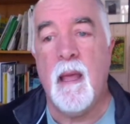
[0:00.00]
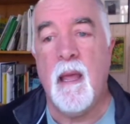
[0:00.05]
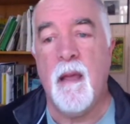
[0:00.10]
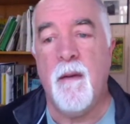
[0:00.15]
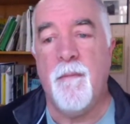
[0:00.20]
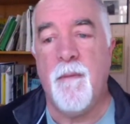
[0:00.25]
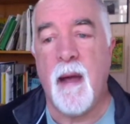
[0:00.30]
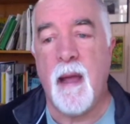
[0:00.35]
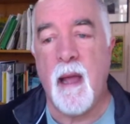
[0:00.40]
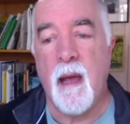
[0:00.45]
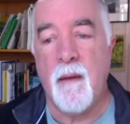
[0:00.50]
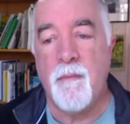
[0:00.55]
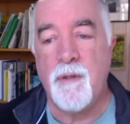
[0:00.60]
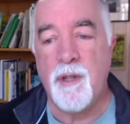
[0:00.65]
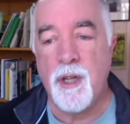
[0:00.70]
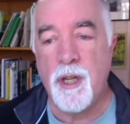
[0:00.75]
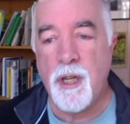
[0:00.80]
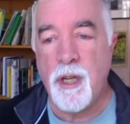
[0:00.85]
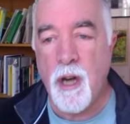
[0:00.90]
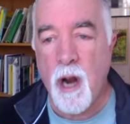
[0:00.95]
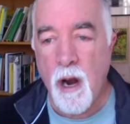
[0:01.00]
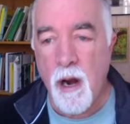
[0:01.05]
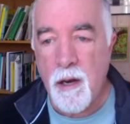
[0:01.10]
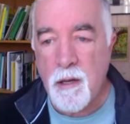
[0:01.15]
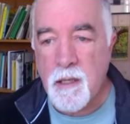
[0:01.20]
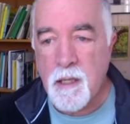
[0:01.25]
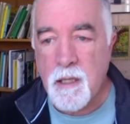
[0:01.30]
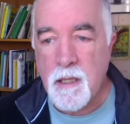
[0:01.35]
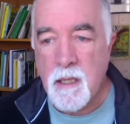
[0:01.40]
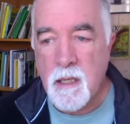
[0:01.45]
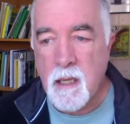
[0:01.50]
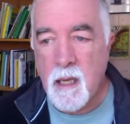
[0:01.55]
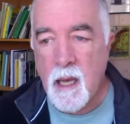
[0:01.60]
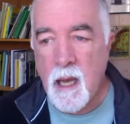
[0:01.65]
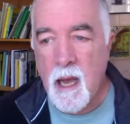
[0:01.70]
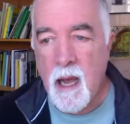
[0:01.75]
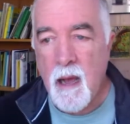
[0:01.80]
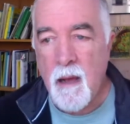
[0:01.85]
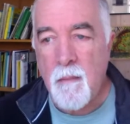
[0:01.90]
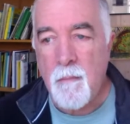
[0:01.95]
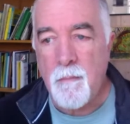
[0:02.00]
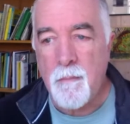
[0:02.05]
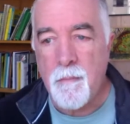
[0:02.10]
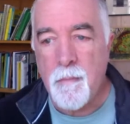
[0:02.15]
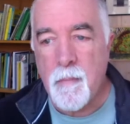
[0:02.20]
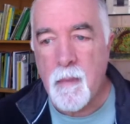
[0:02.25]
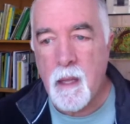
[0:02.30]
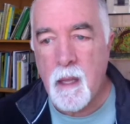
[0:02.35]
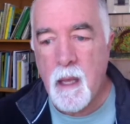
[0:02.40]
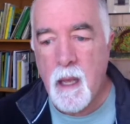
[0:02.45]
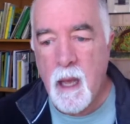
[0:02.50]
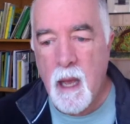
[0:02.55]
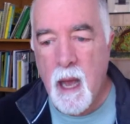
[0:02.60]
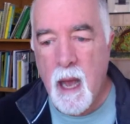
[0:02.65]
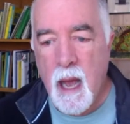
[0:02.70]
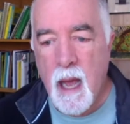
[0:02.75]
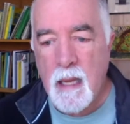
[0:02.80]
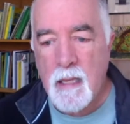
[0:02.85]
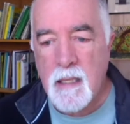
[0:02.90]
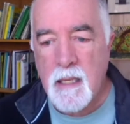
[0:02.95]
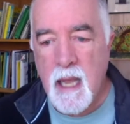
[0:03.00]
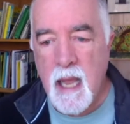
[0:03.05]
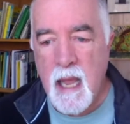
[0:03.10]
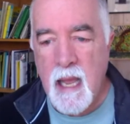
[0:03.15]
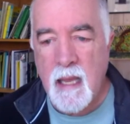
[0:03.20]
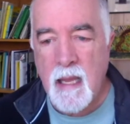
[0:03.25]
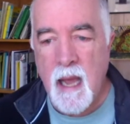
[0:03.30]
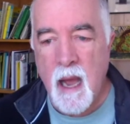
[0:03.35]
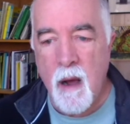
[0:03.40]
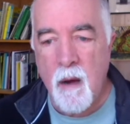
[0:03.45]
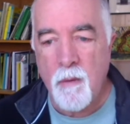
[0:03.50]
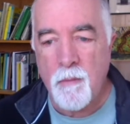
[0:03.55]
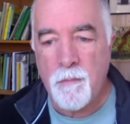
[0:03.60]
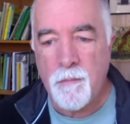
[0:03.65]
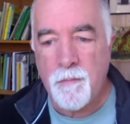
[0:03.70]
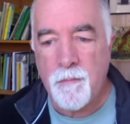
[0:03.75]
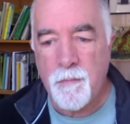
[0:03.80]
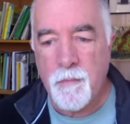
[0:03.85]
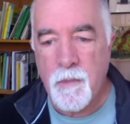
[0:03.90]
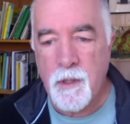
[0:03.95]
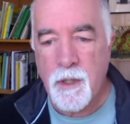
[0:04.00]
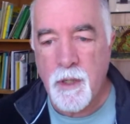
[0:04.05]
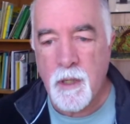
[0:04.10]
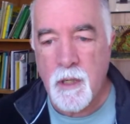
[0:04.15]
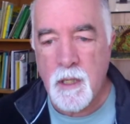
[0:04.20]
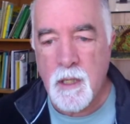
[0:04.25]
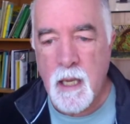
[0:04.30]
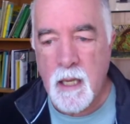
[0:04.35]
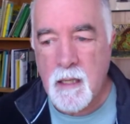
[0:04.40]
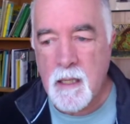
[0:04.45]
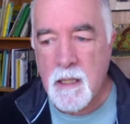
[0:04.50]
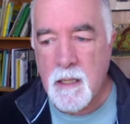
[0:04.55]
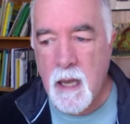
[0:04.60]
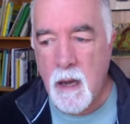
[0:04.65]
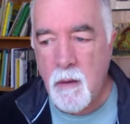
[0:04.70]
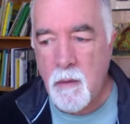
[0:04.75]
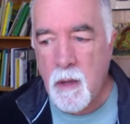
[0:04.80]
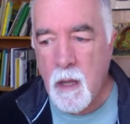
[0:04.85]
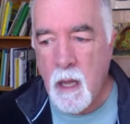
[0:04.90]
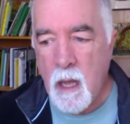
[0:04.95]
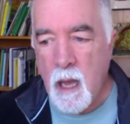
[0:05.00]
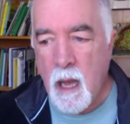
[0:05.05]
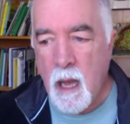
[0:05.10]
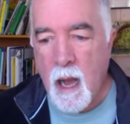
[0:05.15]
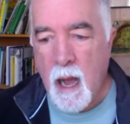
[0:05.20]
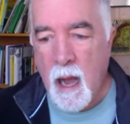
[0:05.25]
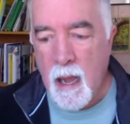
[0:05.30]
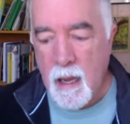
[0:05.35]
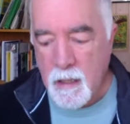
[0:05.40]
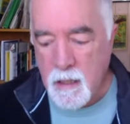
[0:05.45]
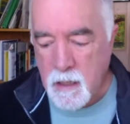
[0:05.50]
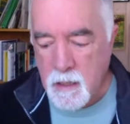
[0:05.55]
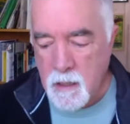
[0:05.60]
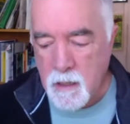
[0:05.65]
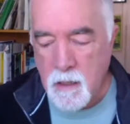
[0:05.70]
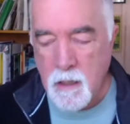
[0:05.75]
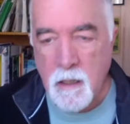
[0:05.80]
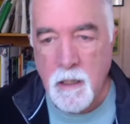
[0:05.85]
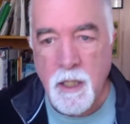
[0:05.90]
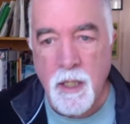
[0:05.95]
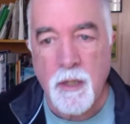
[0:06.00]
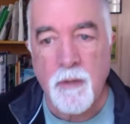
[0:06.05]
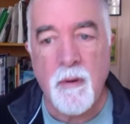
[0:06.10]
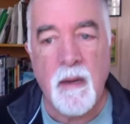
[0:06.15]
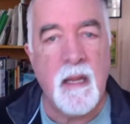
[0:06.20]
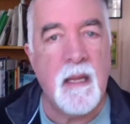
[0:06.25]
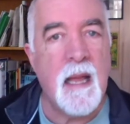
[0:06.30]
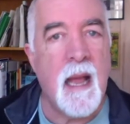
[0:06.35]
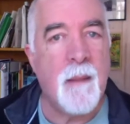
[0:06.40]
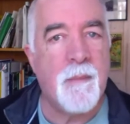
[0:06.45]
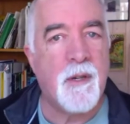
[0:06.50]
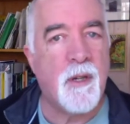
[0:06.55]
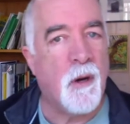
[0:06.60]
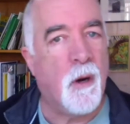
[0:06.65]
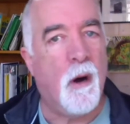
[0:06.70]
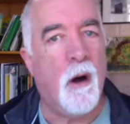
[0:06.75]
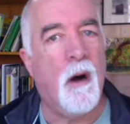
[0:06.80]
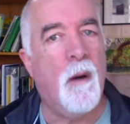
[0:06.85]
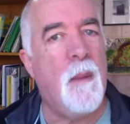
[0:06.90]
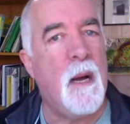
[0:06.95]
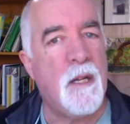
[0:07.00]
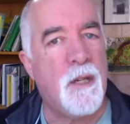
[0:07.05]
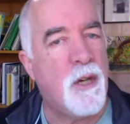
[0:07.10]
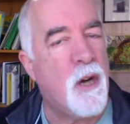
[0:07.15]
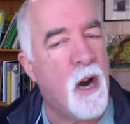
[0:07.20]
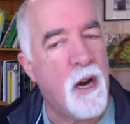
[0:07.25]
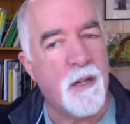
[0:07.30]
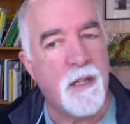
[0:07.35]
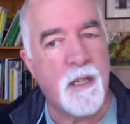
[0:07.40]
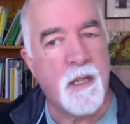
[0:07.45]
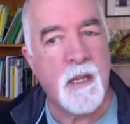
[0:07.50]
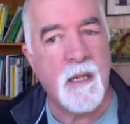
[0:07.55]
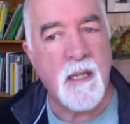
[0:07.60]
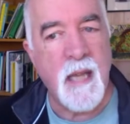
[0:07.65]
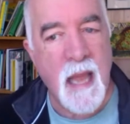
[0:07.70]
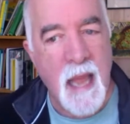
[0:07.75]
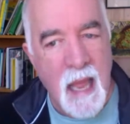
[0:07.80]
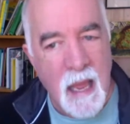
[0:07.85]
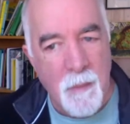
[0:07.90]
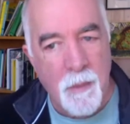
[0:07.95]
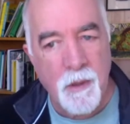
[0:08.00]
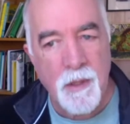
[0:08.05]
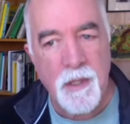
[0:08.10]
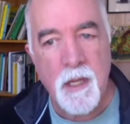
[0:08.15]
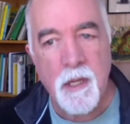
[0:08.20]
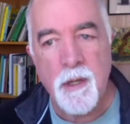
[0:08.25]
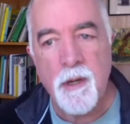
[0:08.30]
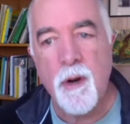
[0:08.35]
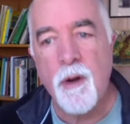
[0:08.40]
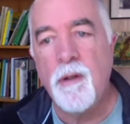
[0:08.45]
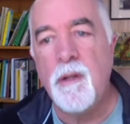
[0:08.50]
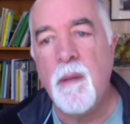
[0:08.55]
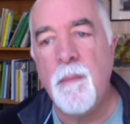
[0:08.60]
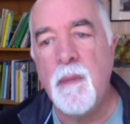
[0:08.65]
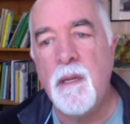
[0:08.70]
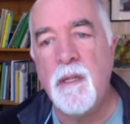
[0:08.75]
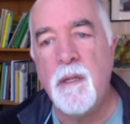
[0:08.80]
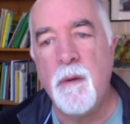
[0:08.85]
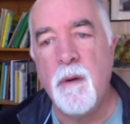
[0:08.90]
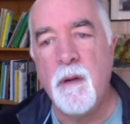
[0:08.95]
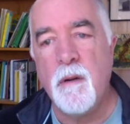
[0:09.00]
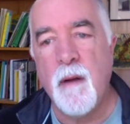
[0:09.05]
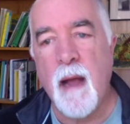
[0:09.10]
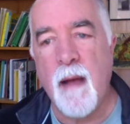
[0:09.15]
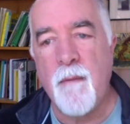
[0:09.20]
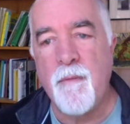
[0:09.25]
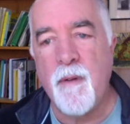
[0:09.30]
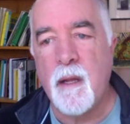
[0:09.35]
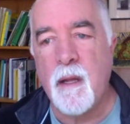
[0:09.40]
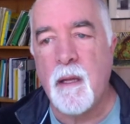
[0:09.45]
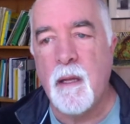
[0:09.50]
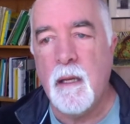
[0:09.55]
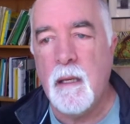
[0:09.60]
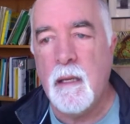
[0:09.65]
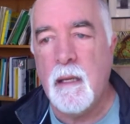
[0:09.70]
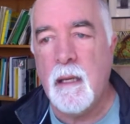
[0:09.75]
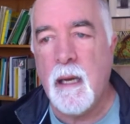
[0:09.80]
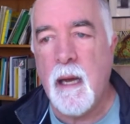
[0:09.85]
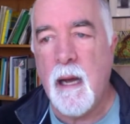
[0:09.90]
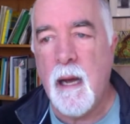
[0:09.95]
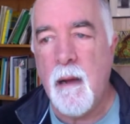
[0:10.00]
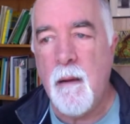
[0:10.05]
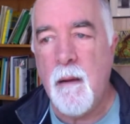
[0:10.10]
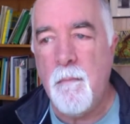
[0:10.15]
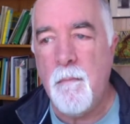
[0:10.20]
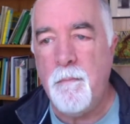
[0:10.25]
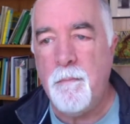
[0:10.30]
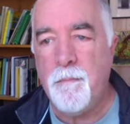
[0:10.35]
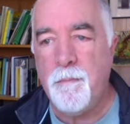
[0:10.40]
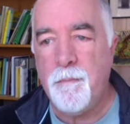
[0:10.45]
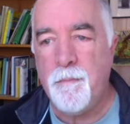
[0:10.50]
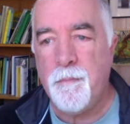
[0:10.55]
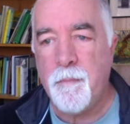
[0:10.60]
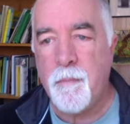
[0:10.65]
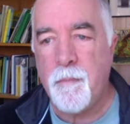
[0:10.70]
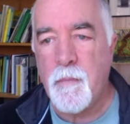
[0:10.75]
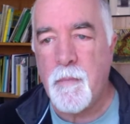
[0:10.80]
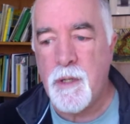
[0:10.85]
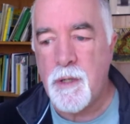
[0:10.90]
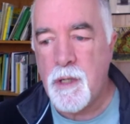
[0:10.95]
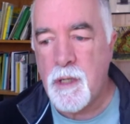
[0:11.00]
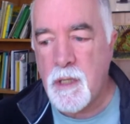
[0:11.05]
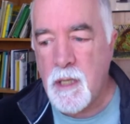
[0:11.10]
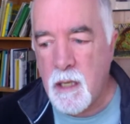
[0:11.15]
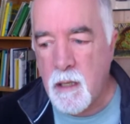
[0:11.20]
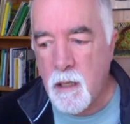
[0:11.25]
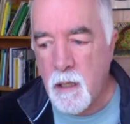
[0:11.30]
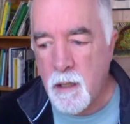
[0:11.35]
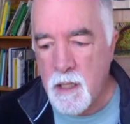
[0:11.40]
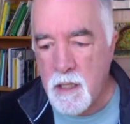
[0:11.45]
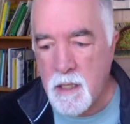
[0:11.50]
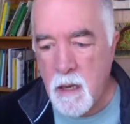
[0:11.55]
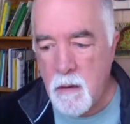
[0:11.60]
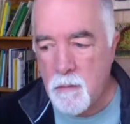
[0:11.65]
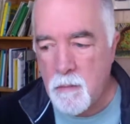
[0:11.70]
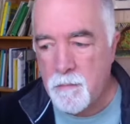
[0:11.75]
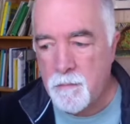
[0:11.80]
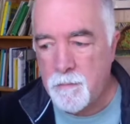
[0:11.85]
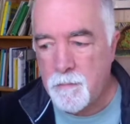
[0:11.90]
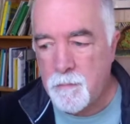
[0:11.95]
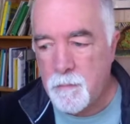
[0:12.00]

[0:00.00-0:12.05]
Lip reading: If I have charts, I take out, I'm just going to take this out. I screen capture all my charts and tables and turn them into a graphic. Let's just take all this out.